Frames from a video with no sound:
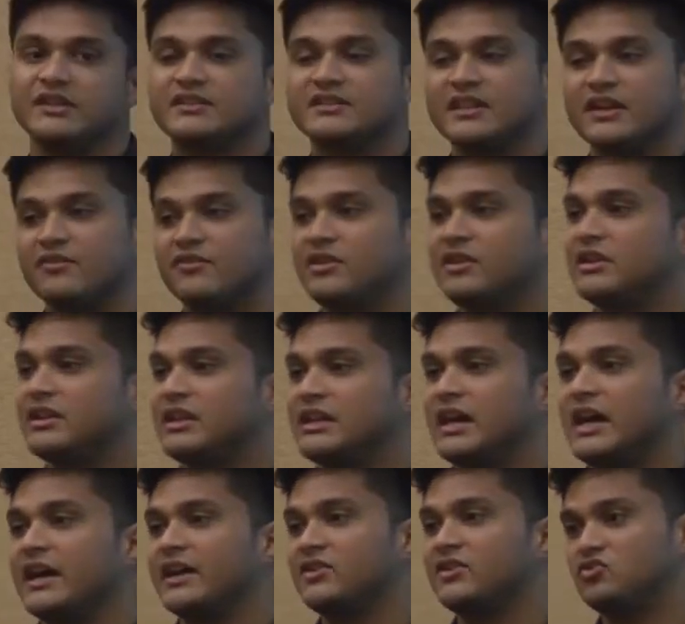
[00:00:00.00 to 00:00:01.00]
like 7 to
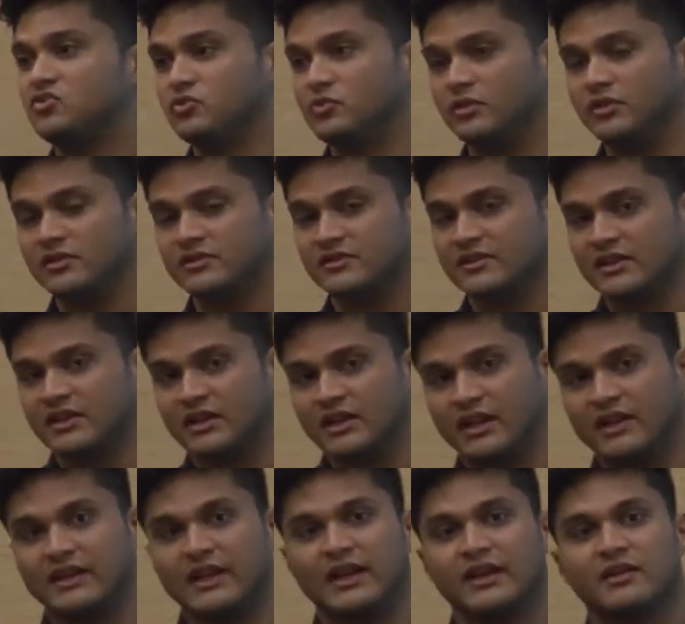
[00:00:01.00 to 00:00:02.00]
9 tools.
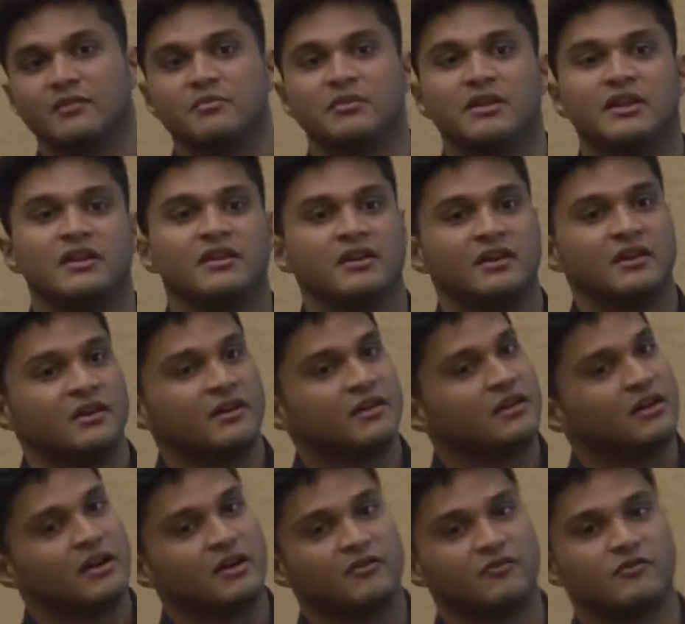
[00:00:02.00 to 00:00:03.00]
And that can be
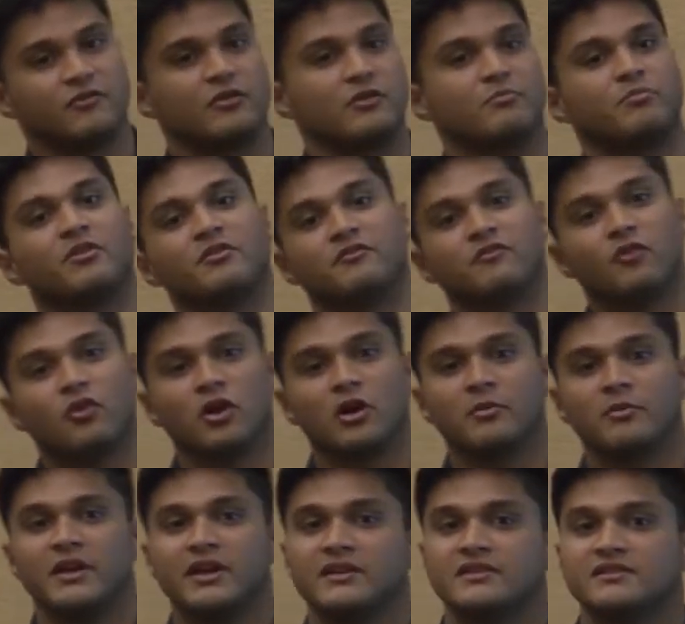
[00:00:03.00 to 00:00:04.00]
for
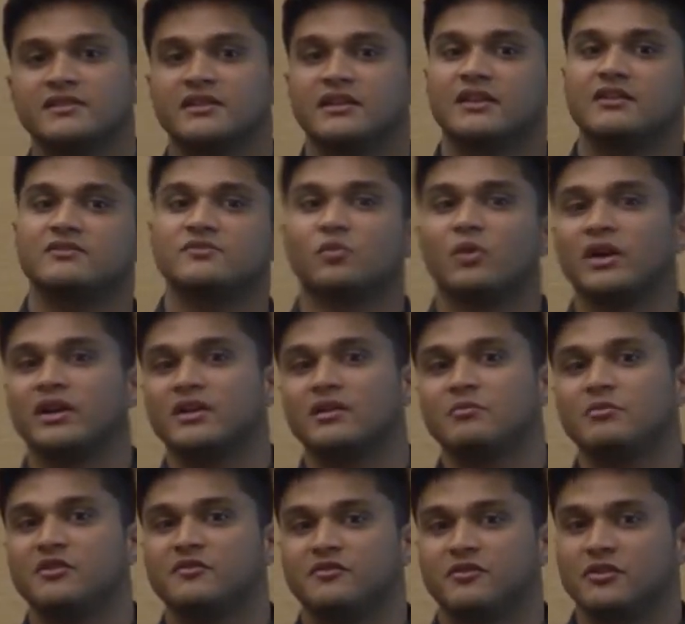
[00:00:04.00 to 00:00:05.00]
performance, and then one can
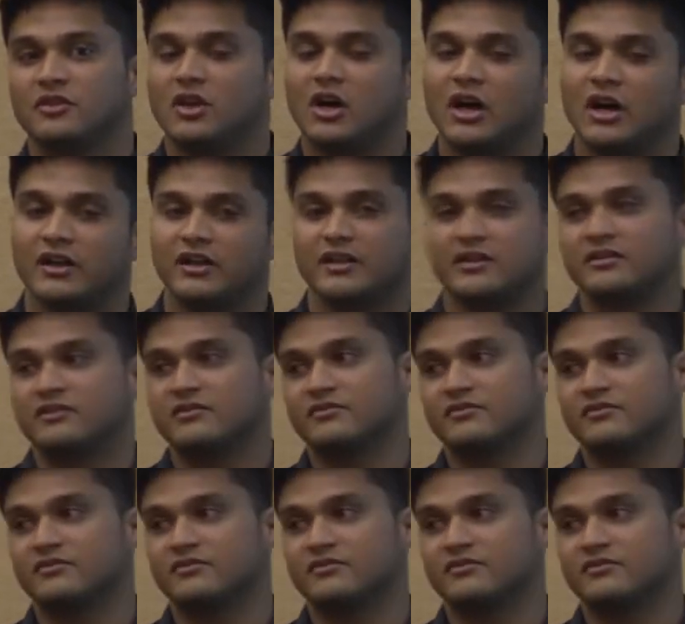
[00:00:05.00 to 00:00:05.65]
be for logging.